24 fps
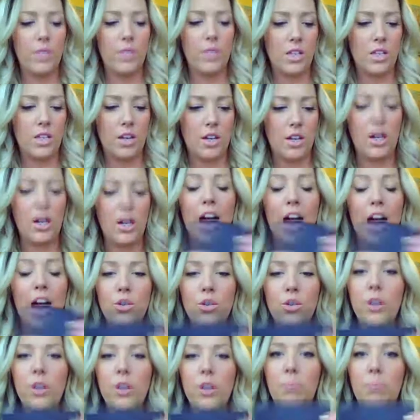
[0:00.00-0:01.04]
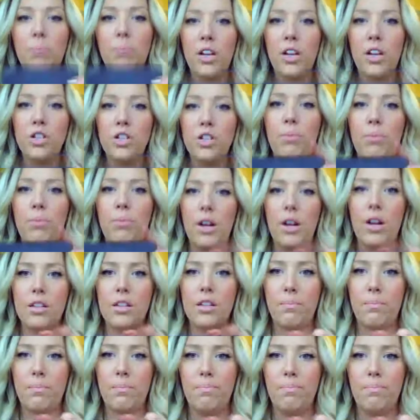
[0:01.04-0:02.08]
let's see, contouring blush and
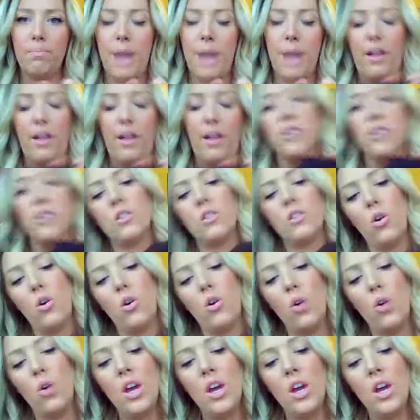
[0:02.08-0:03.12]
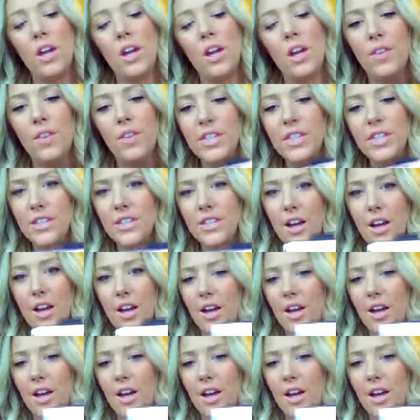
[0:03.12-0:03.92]
bronzing palette. So this